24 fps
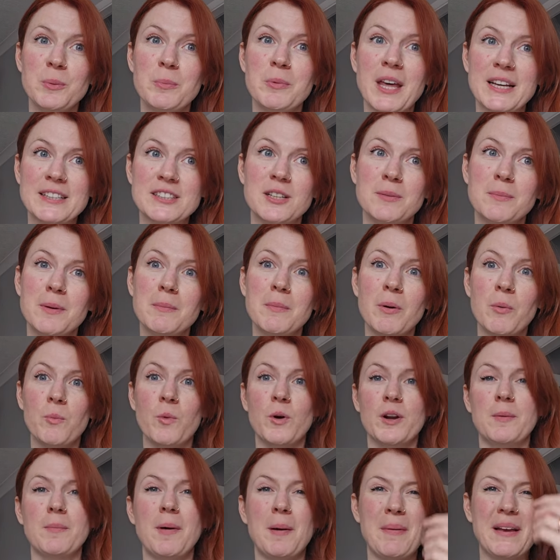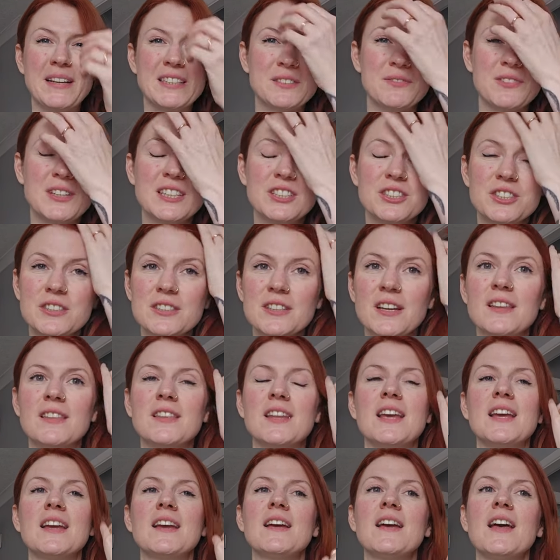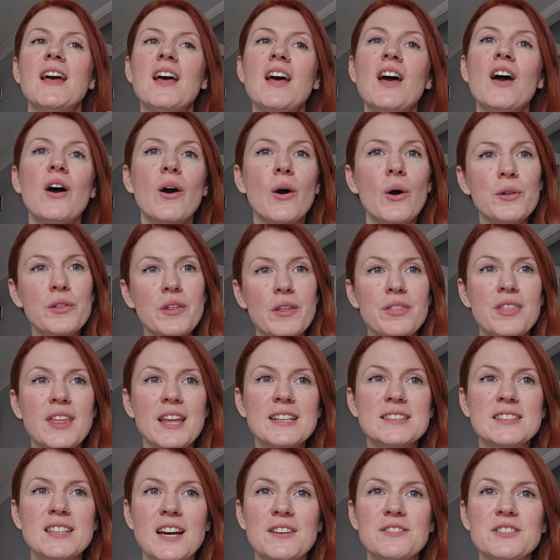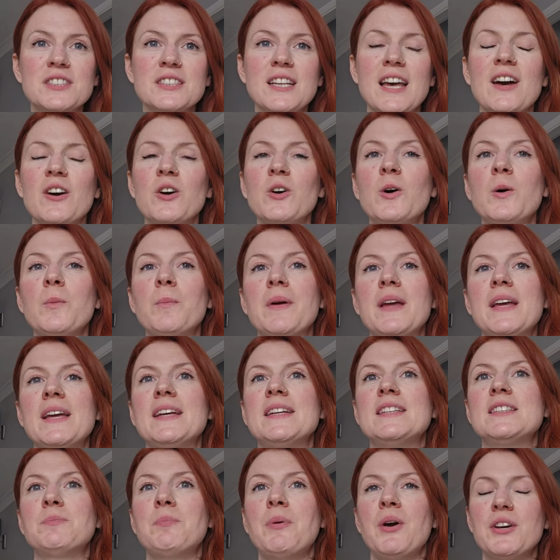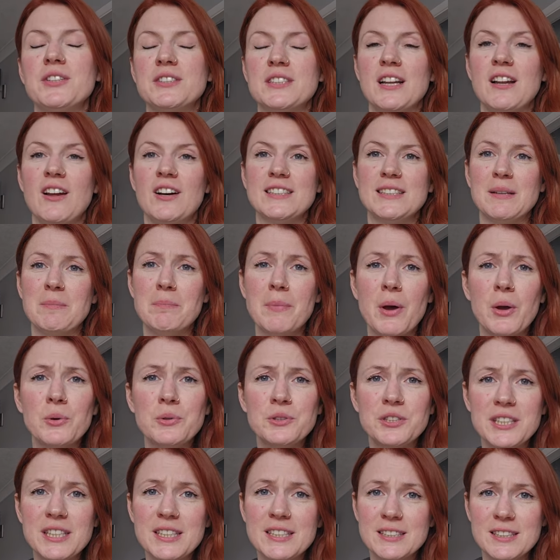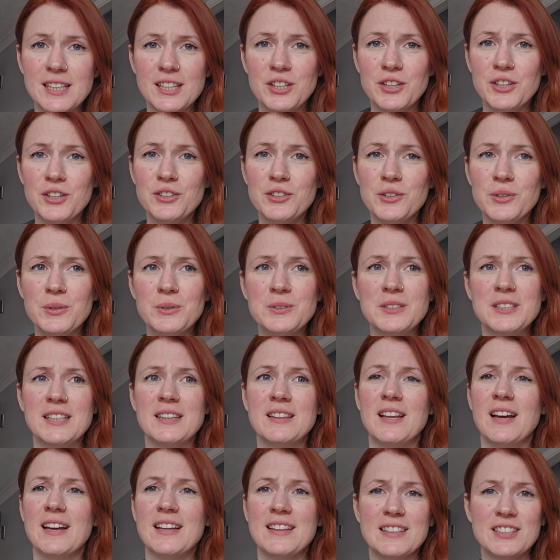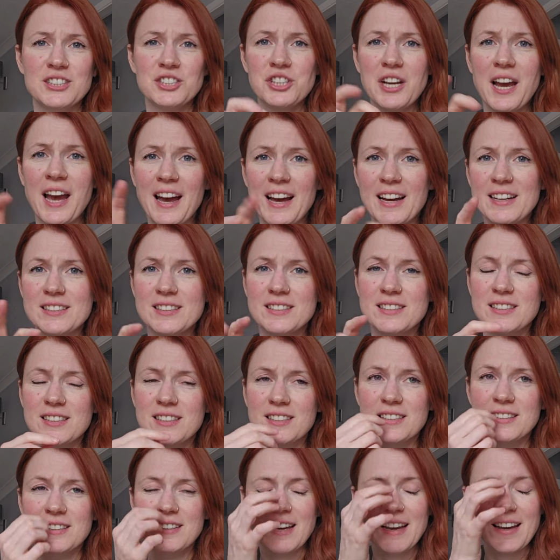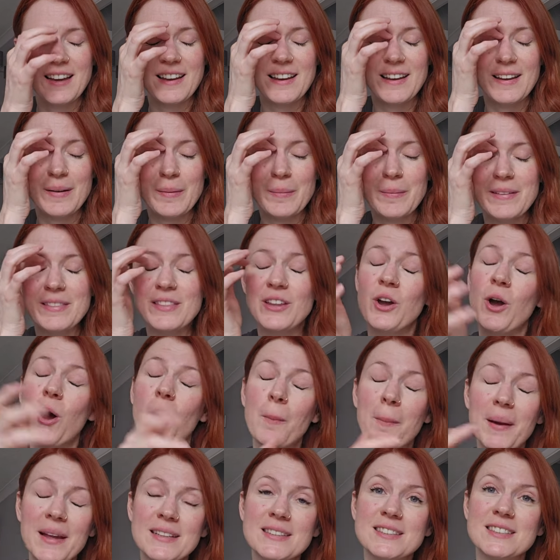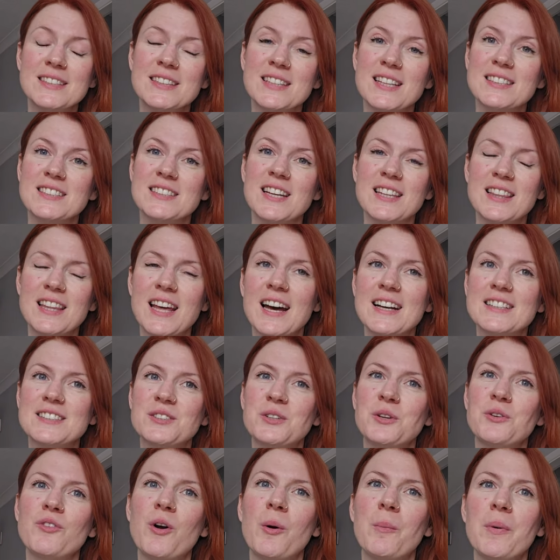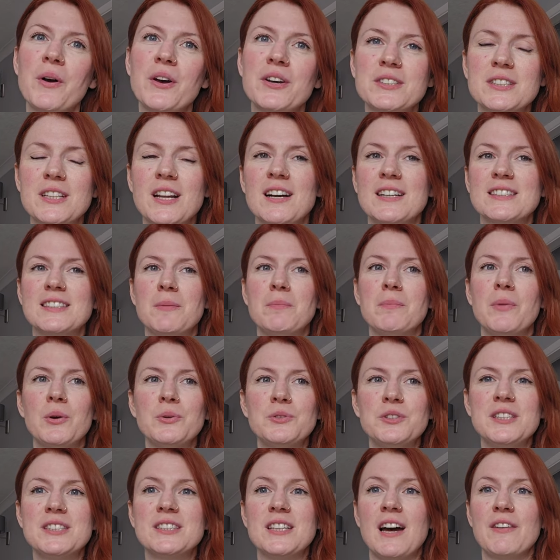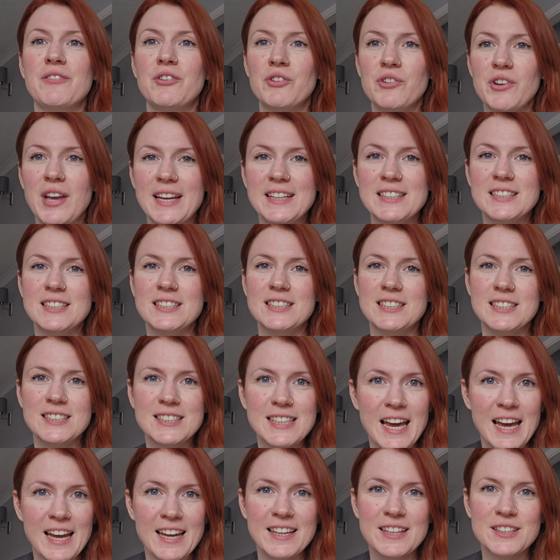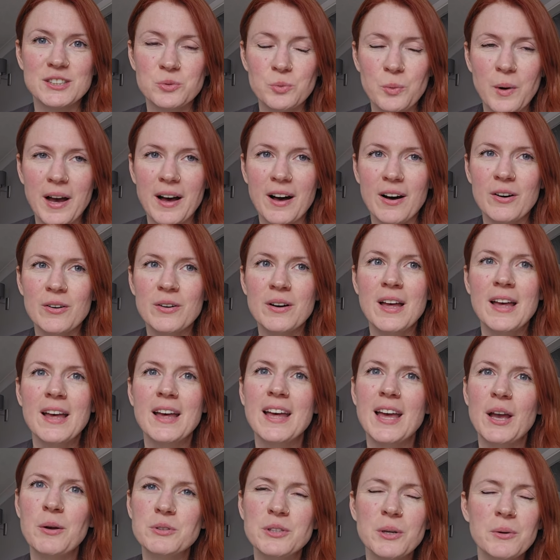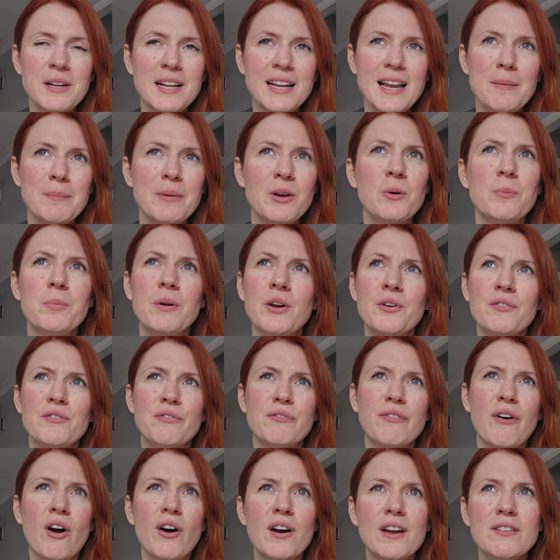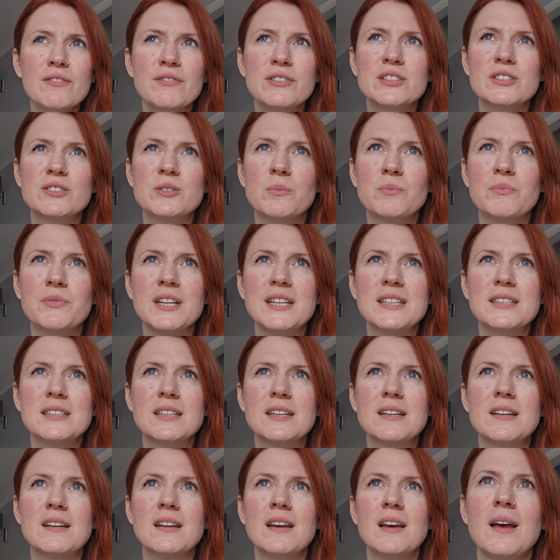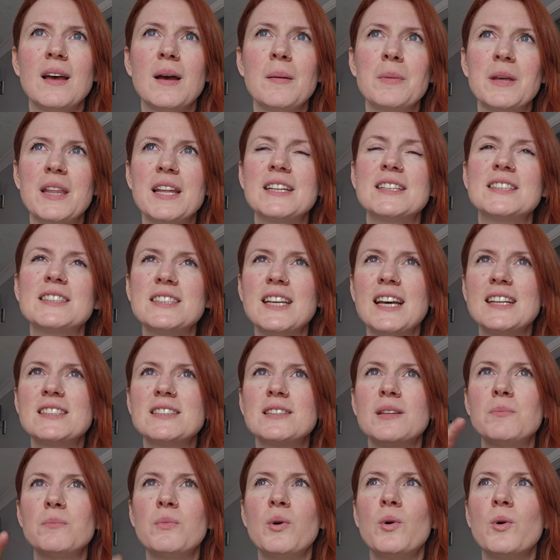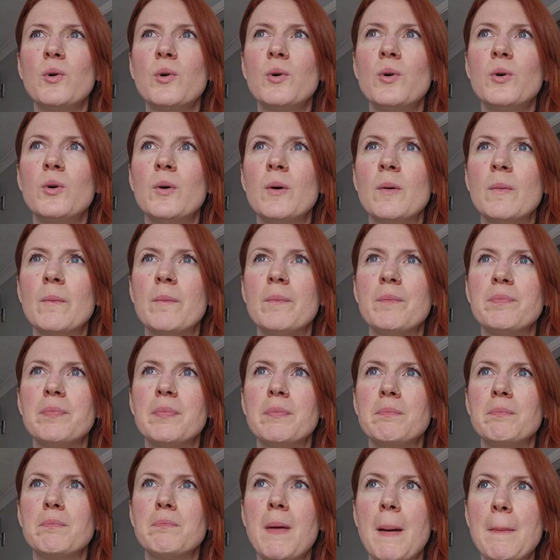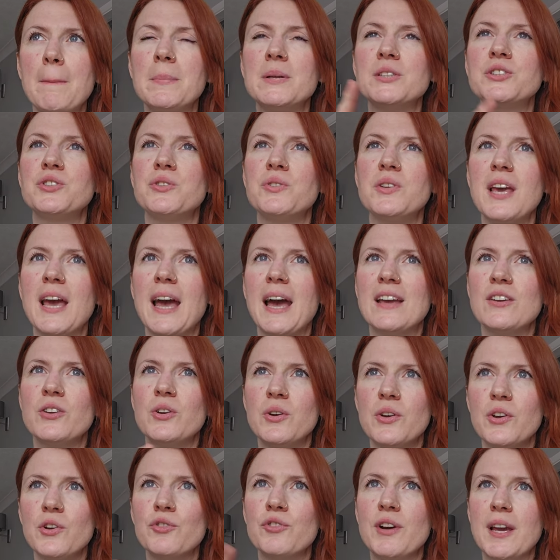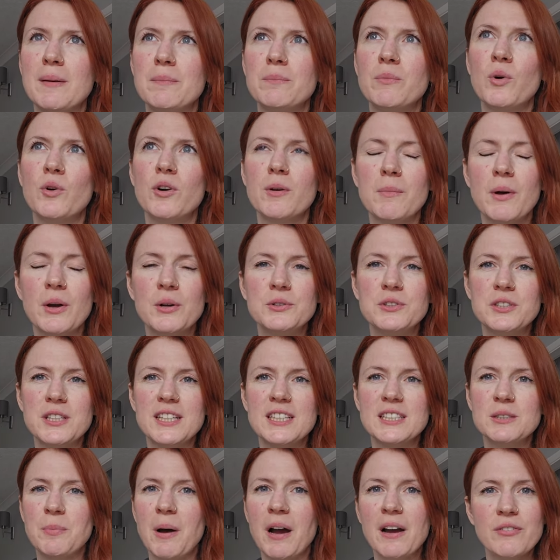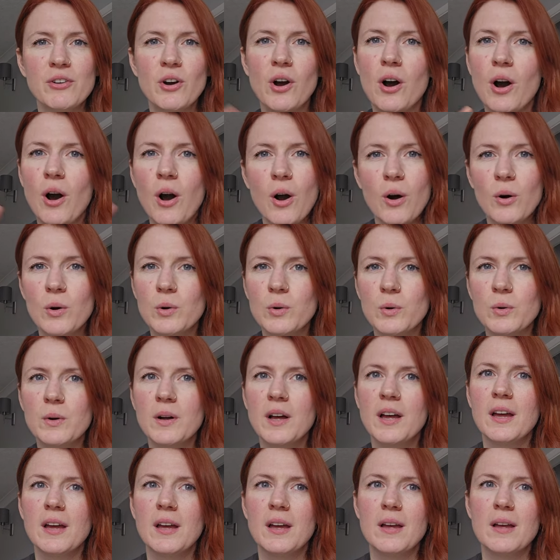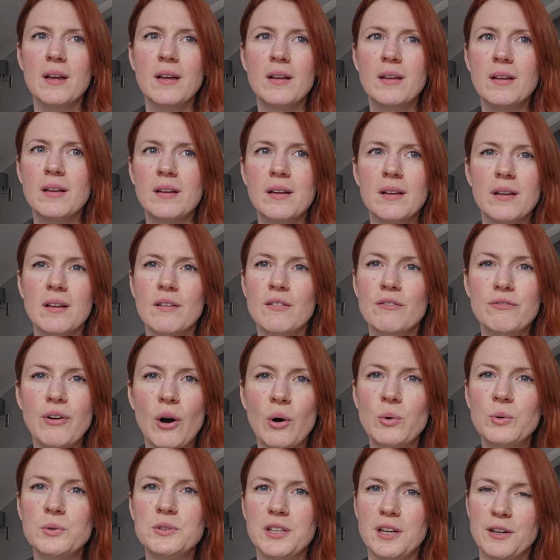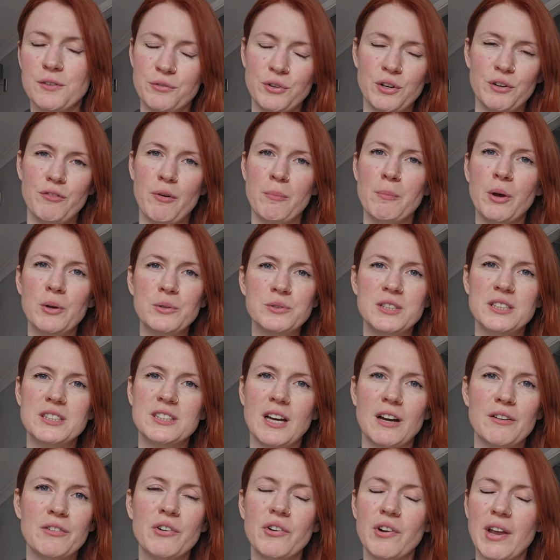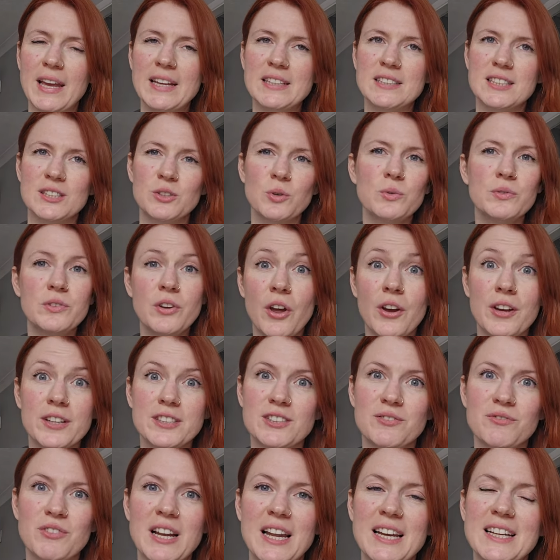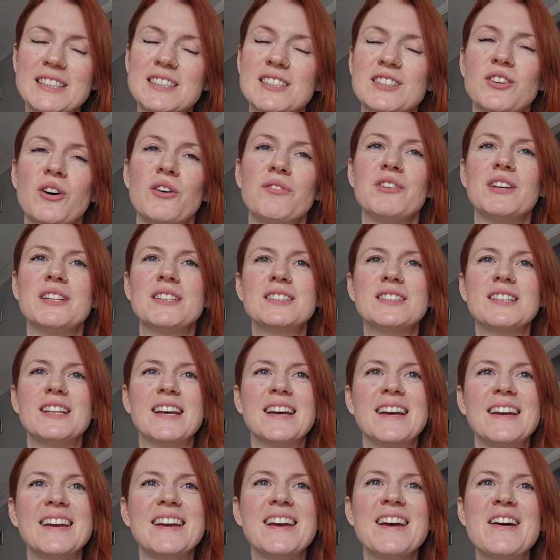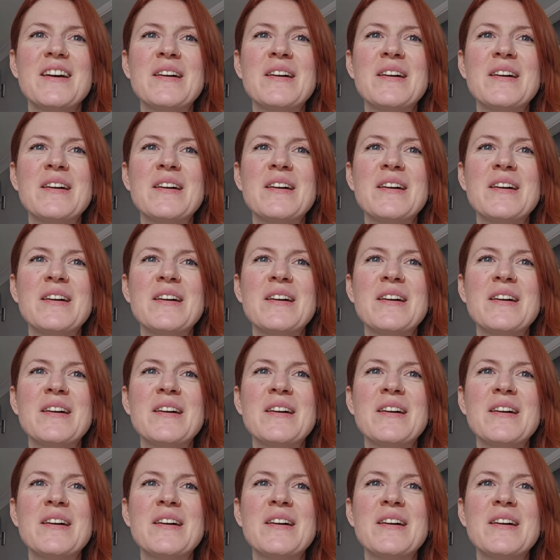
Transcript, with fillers: That's going to be one of my best features, I think. Other things that I've set up is personalised emojis that you can use in like the chats and um, in the comments and things like that. So you've got personalised emojis that I've created today as well. It would only let me upload five for some reason, but then it says the more members you get, you can create more emojis, but I've got a whole folder full of emojis that I've created, all nursing related obviously.